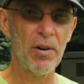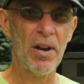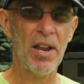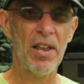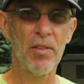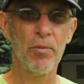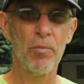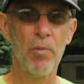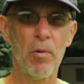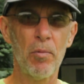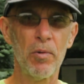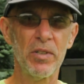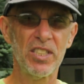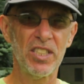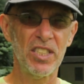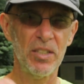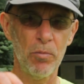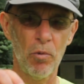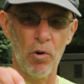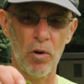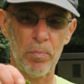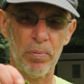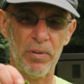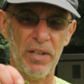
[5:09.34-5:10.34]
and when we see
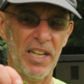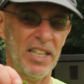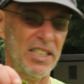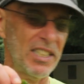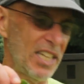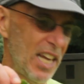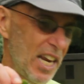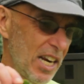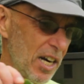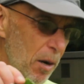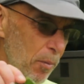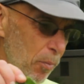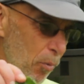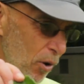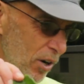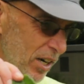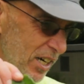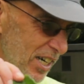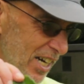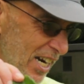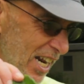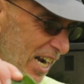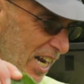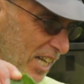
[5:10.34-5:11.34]
more plantain, I'll
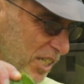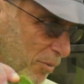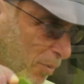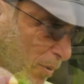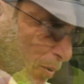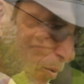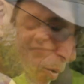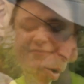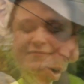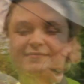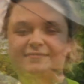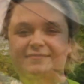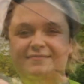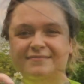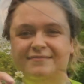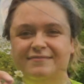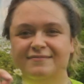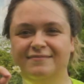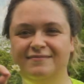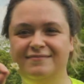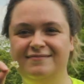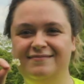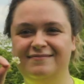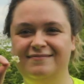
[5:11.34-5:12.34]
point it out as we walk
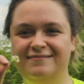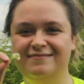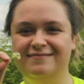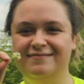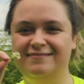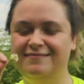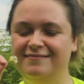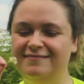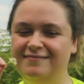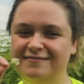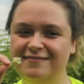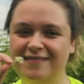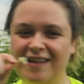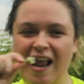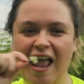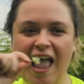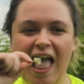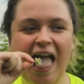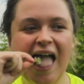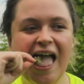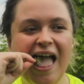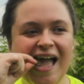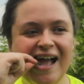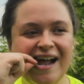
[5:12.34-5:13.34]
along.
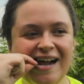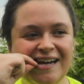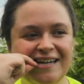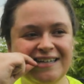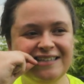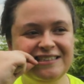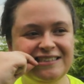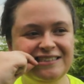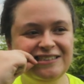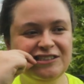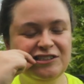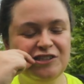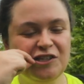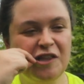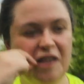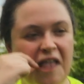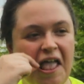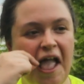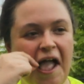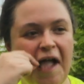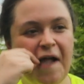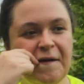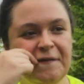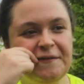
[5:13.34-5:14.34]
Have some clover. How
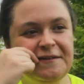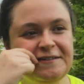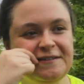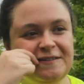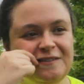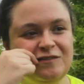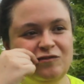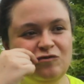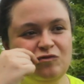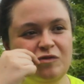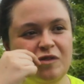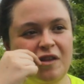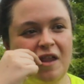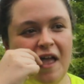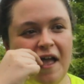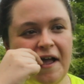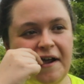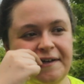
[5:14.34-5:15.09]
does it taste, Rebecca?